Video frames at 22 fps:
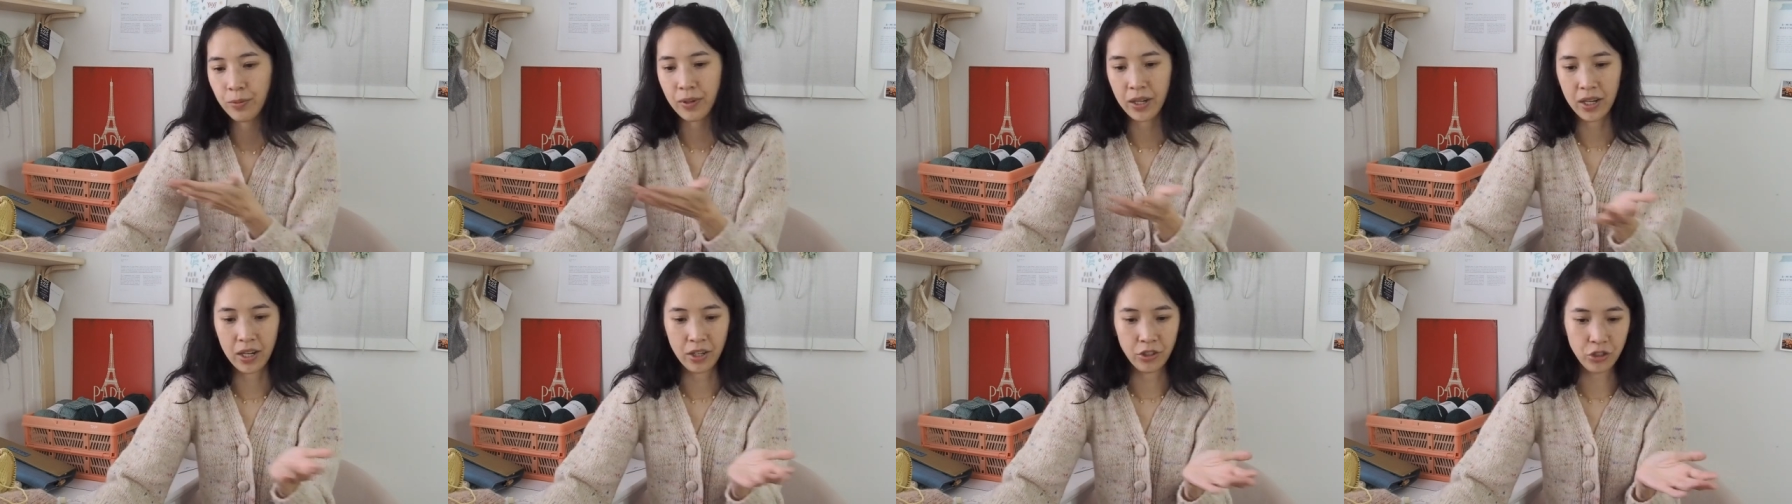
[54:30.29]

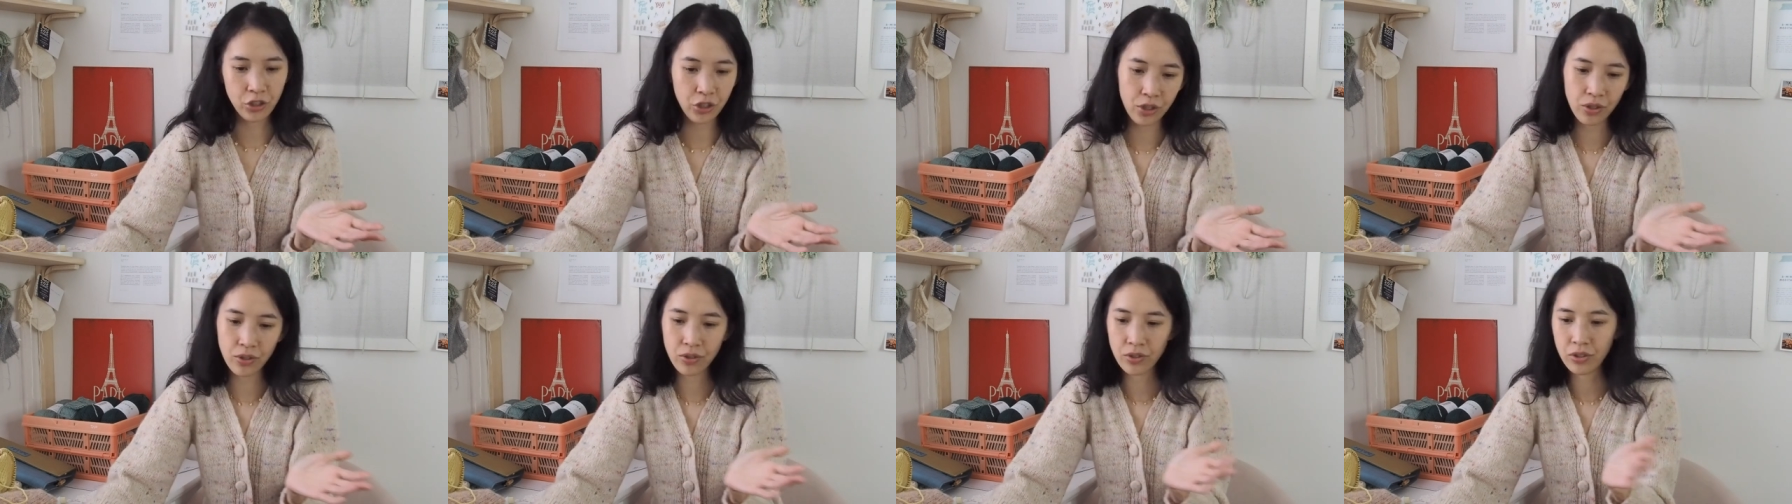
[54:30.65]
why I
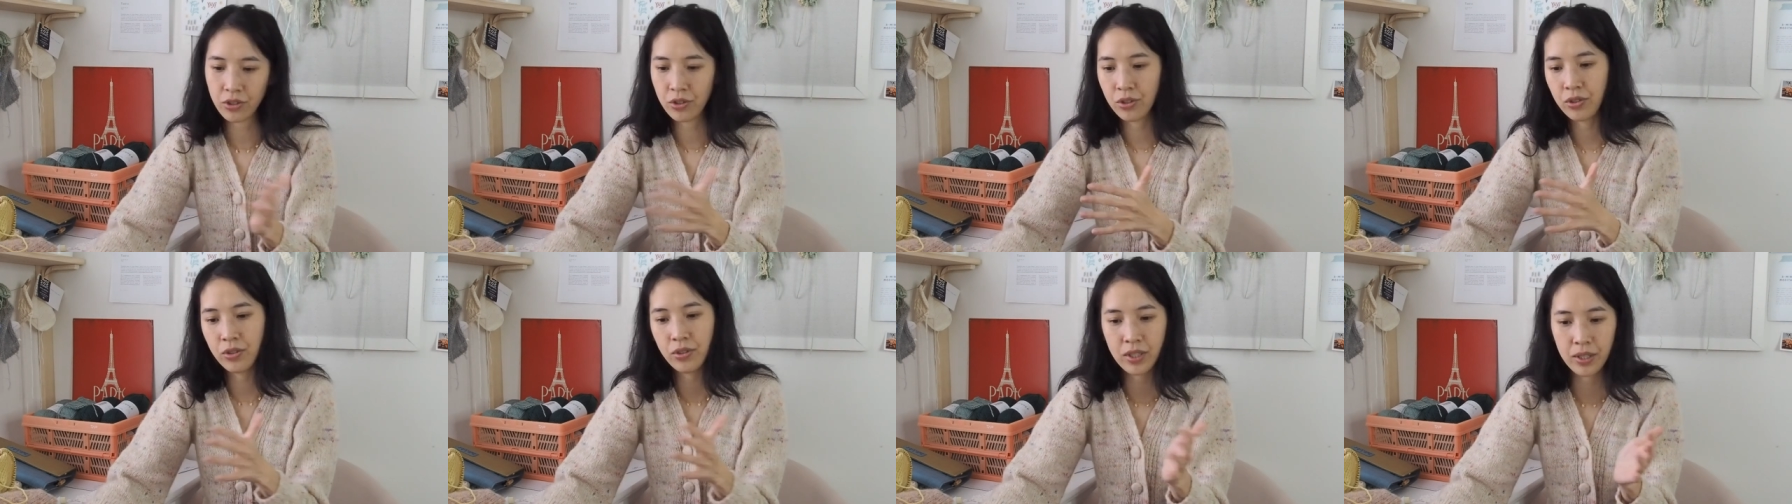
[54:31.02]
chose to
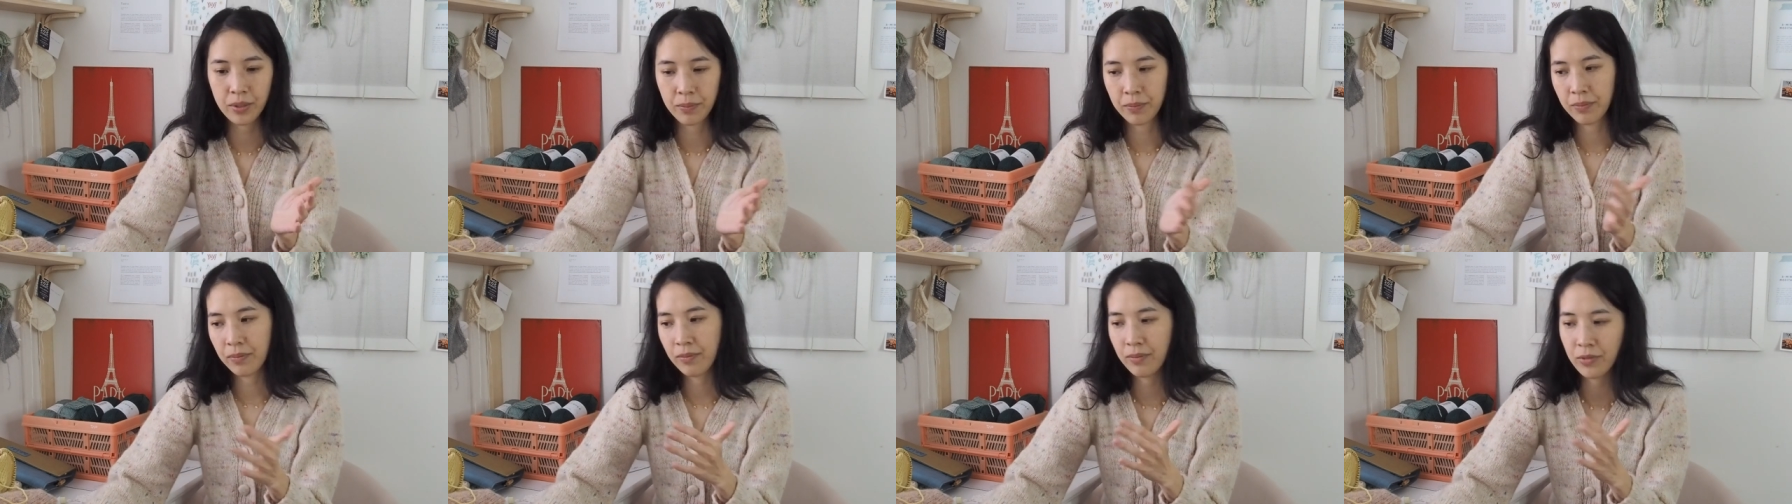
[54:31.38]
do
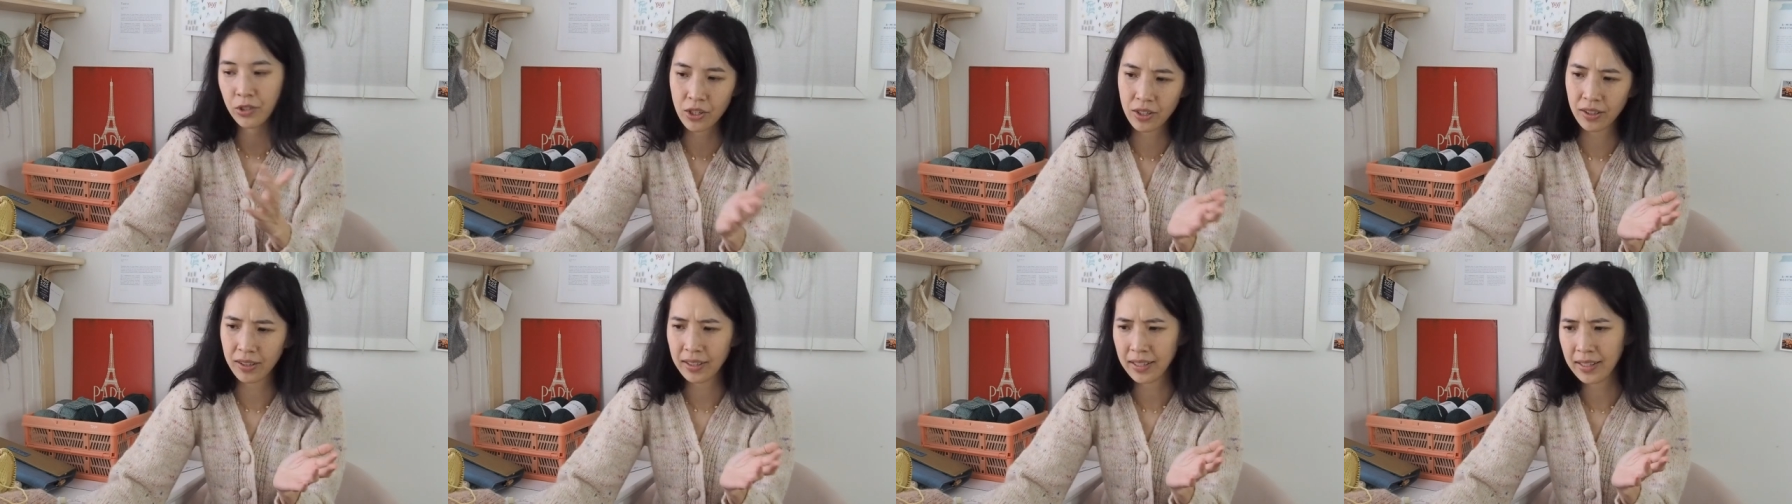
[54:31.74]
some
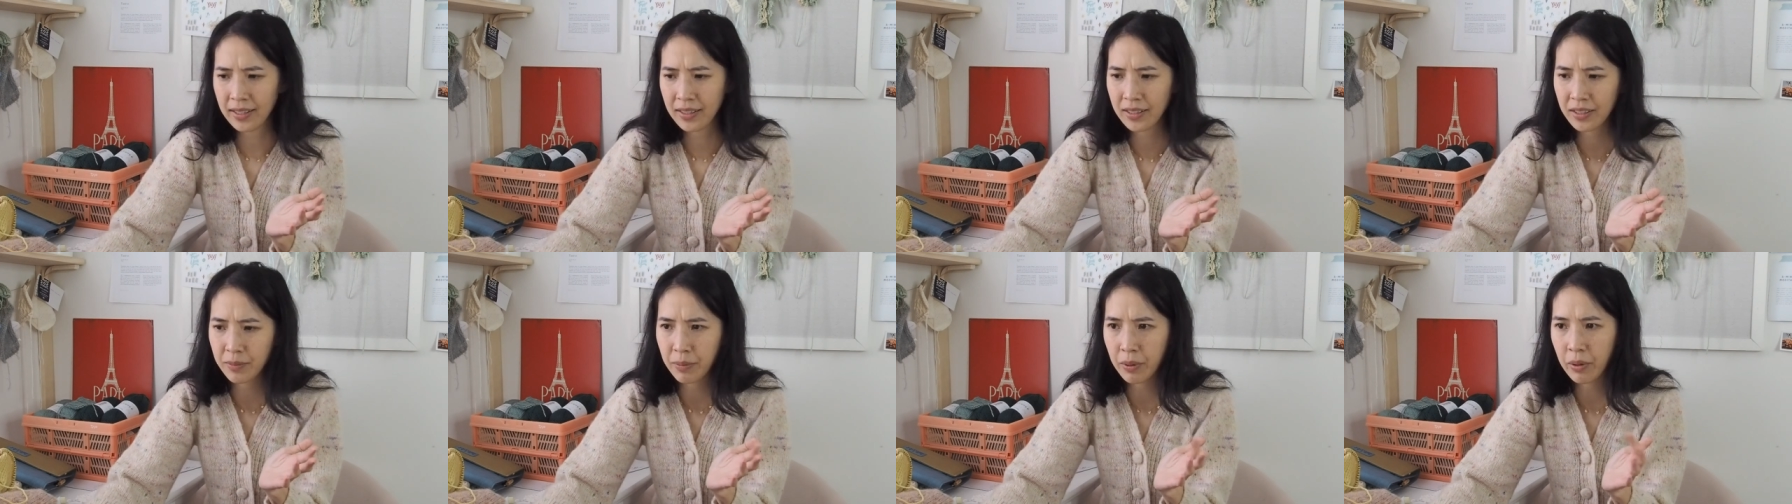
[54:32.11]
certain
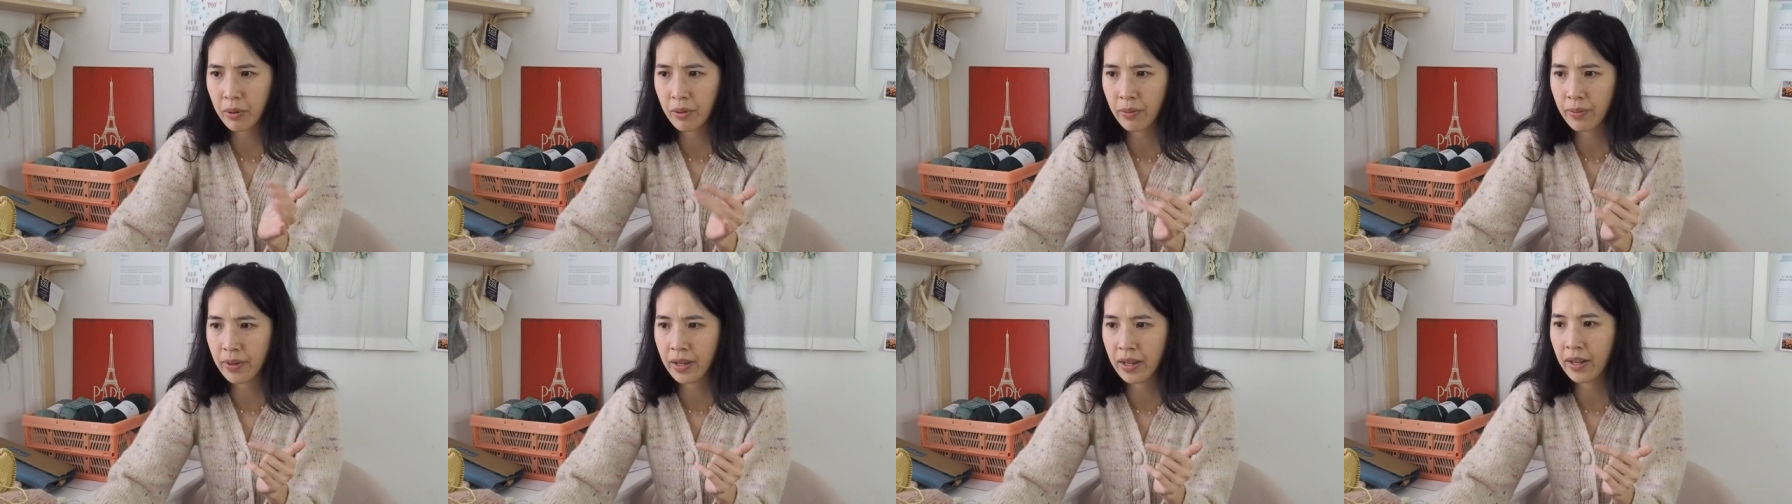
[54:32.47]
things,
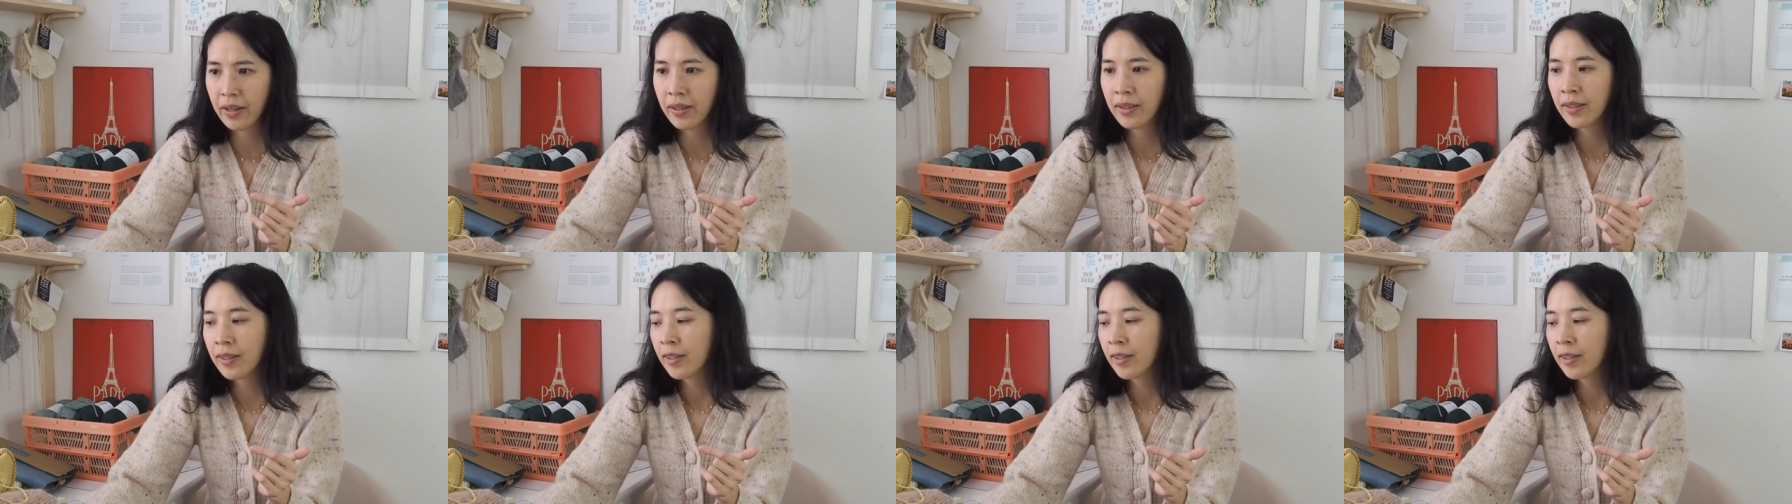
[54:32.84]
blah blah blah.